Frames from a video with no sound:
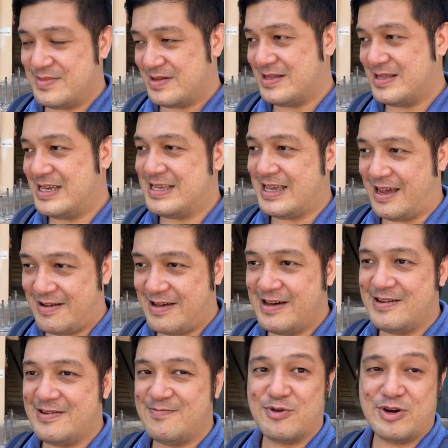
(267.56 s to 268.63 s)
this
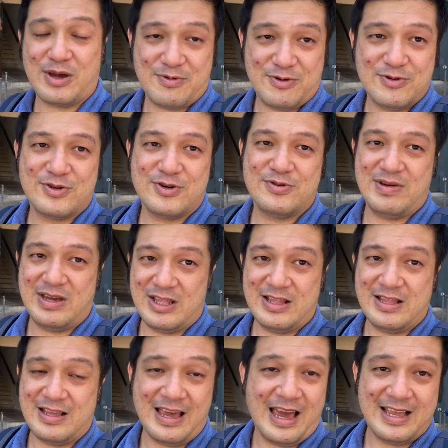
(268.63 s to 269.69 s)
area, Bukit Beruntung,
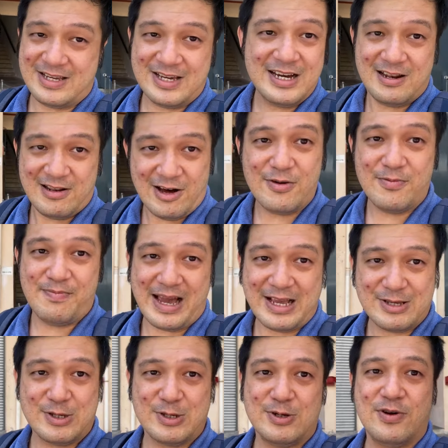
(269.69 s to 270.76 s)
actually a lot of banks
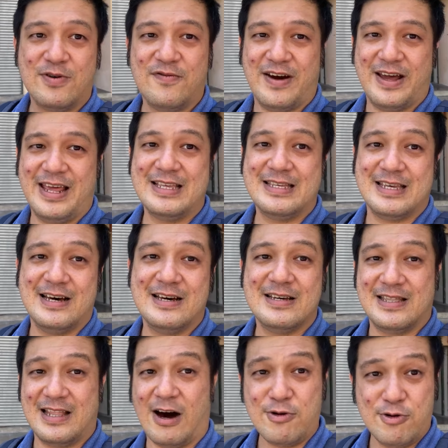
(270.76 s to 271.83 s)
also don't finance.
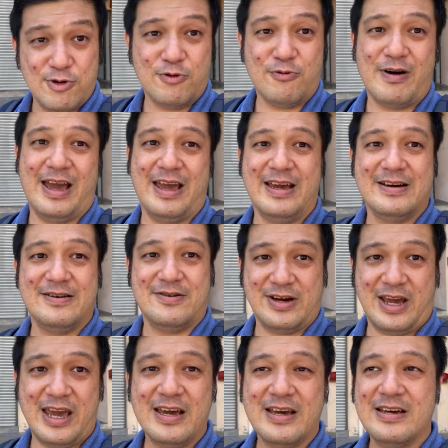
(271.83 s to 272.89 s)
Now you know why.
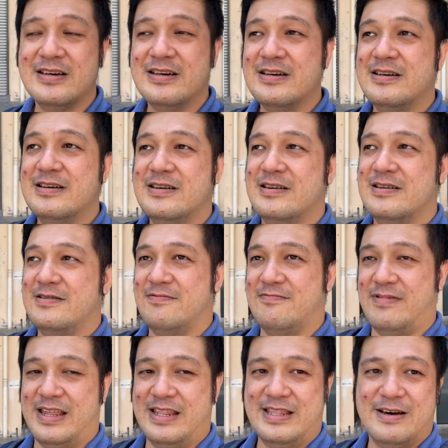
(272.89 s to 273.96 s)
Okay?
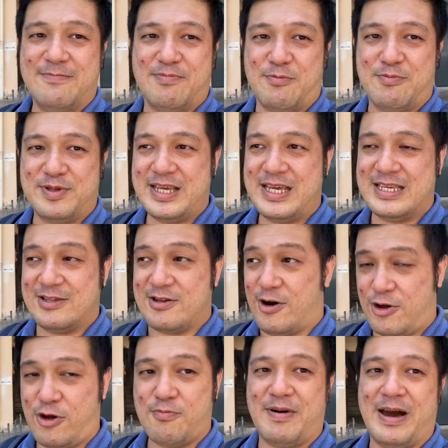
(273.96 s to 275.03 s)
When the property is not
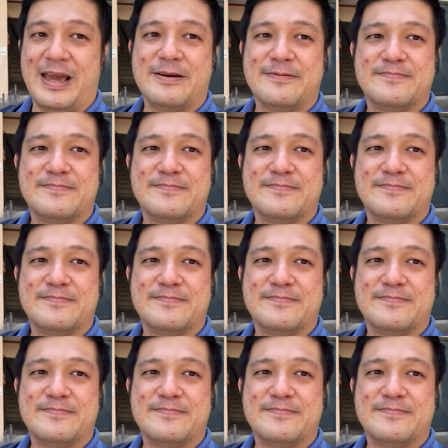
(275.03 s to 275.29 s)
occupied,